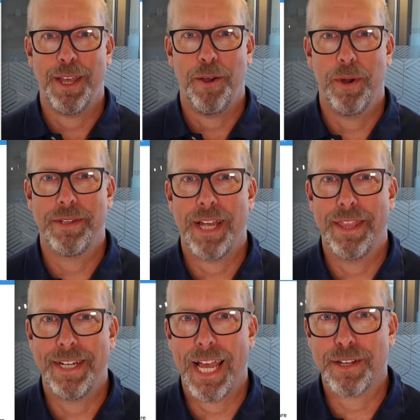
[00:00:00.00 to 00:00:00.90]
We're inside the
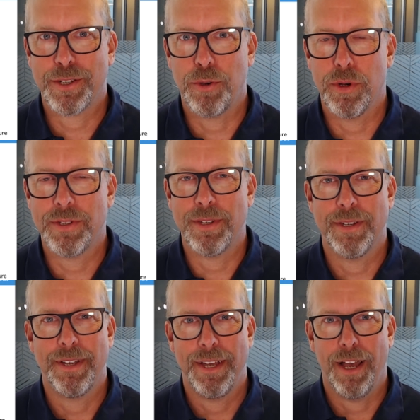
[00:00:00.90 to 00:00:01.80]
Decks course
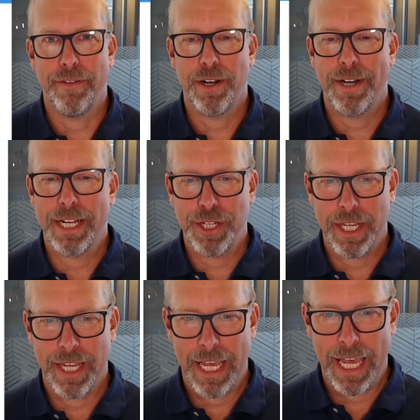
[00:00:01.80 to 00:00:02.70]
of
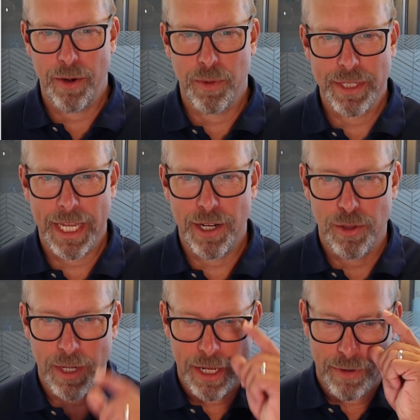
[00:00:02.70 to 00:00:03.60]
InterNACHI and we're taking a
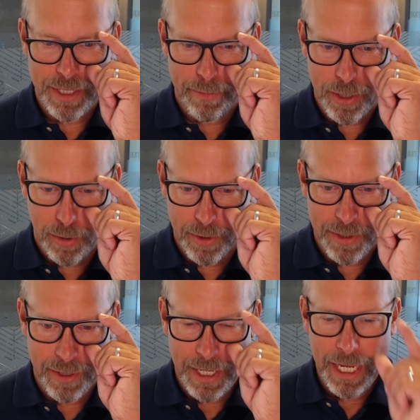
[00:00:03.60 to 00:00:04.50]
look at receptacles.
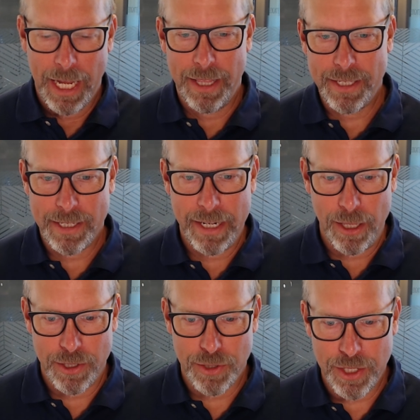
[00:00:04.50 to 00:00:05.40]
And this is an
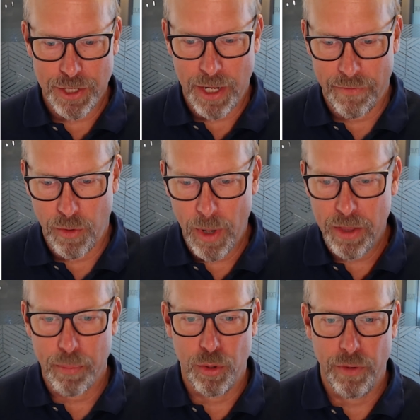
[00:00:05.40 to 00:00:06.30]
illustration of a
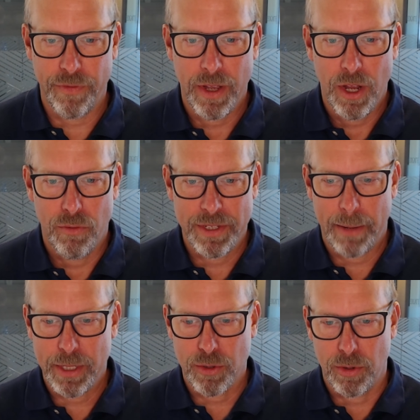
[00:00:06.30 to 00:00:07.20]
weatherproof
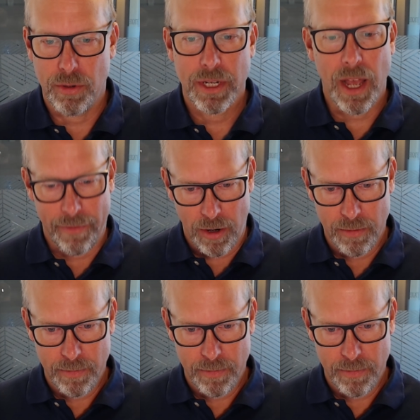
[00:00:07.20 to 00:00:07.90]
receptacle cover.